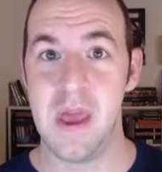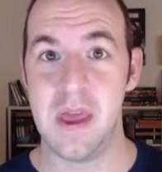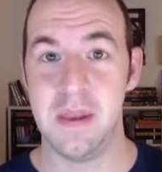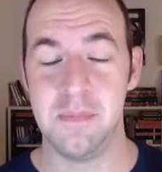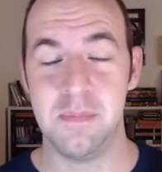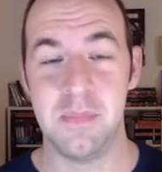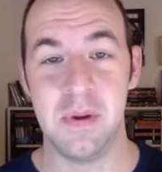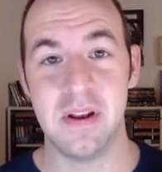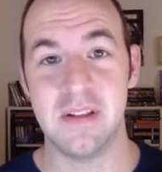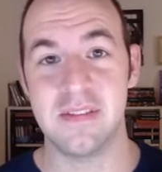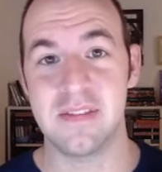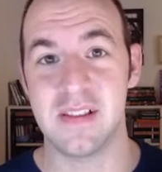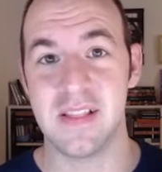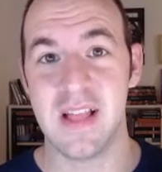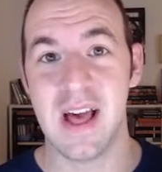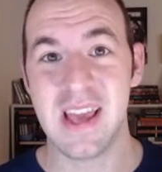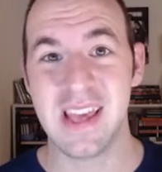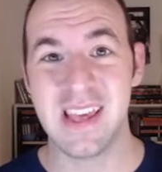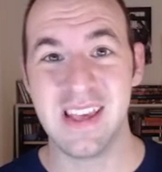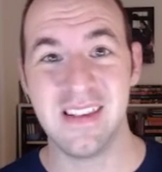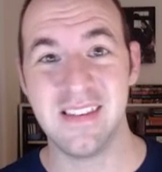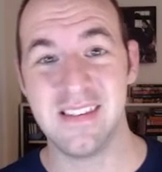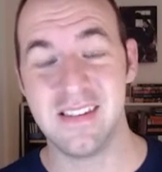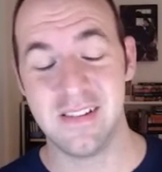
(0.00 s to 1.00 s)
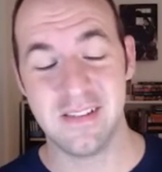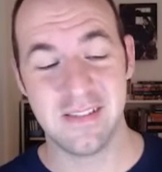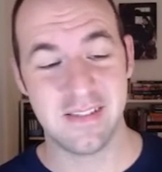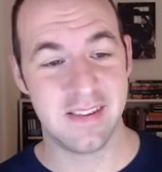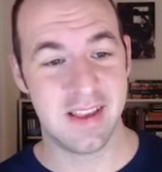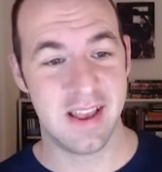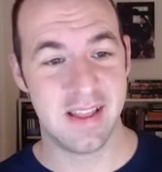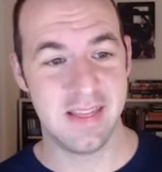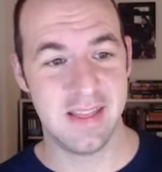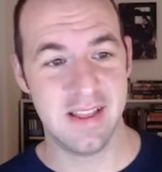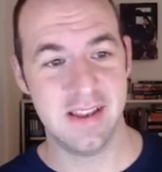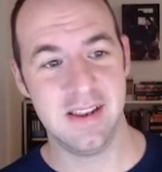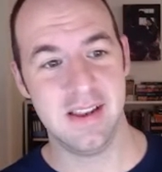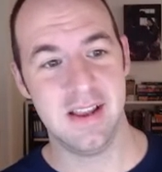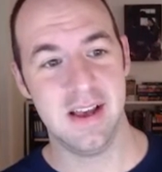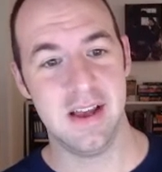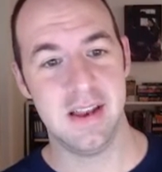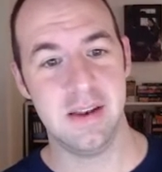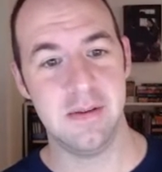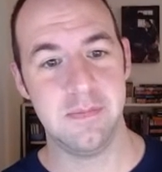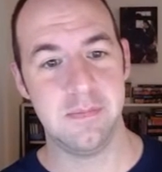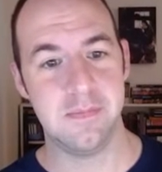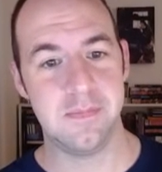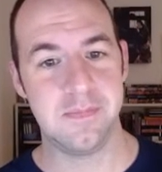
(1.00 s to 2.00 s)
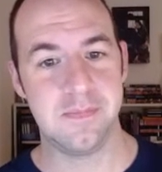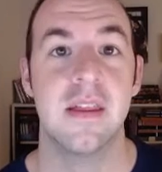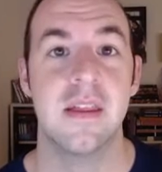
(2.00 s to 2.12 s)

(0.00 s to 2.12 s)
but it's a lot easier said than done.